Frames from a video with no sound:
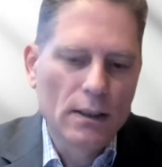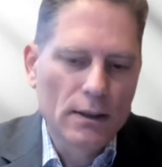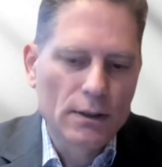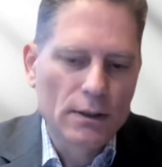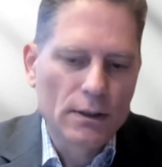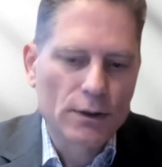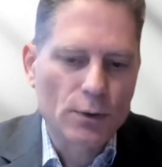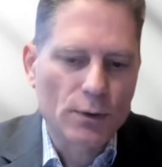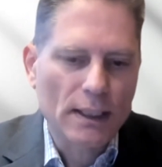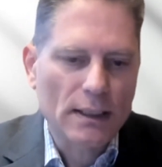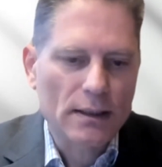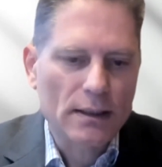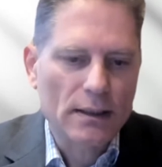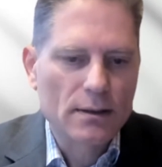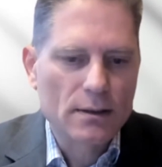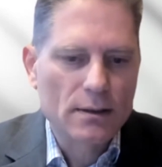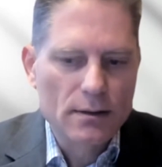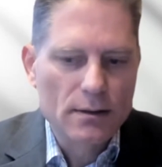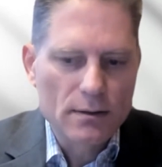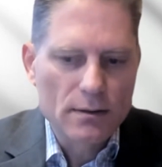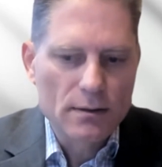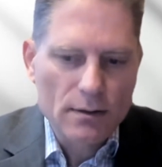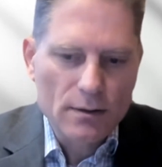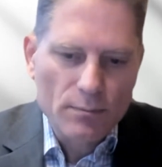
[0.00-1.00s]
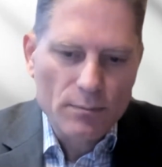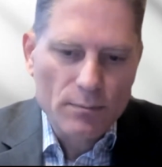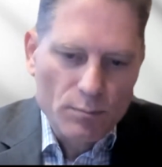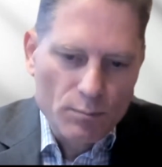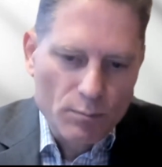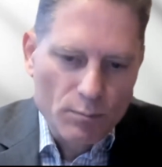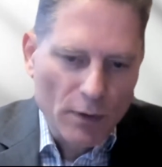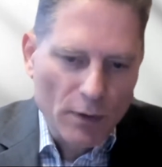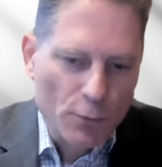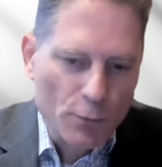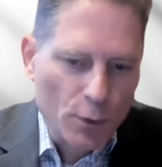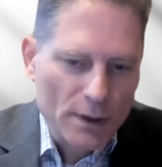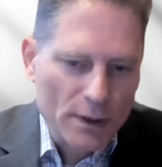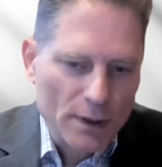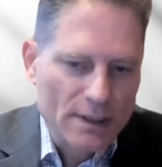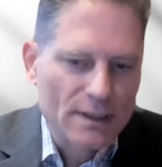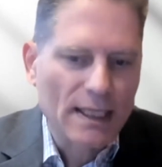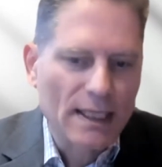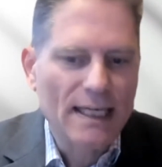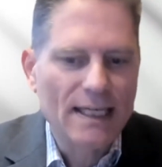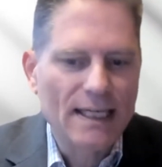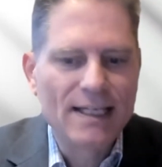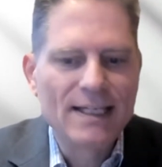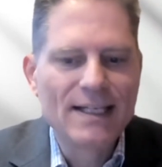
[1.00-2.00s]
So that's my first
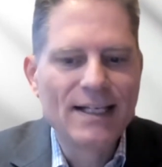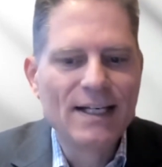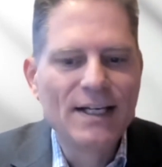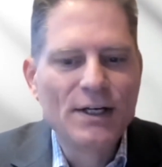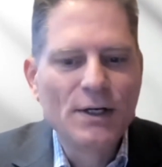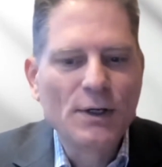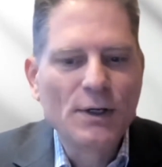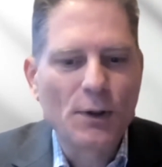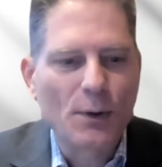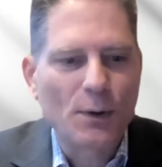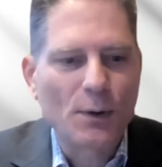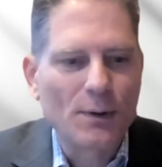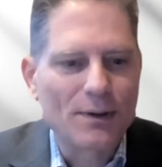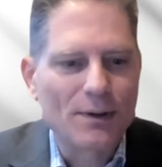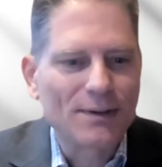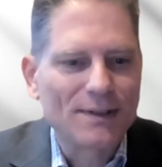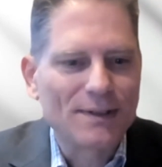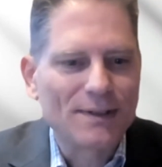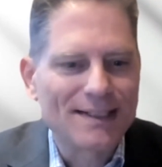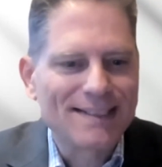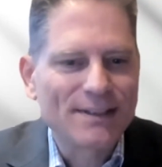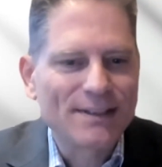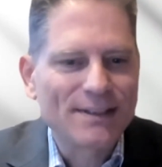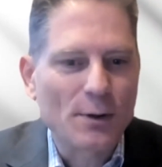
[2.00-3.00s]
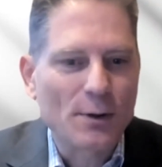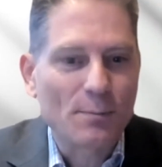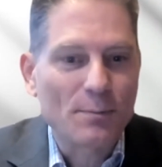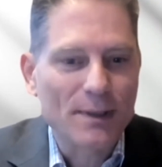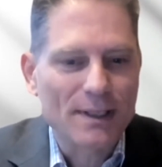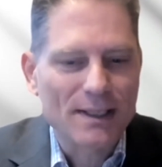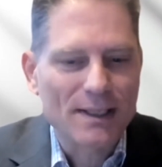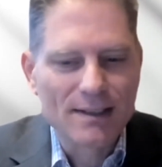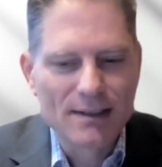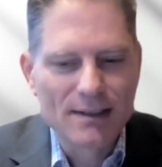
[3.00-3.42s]
take on this topic.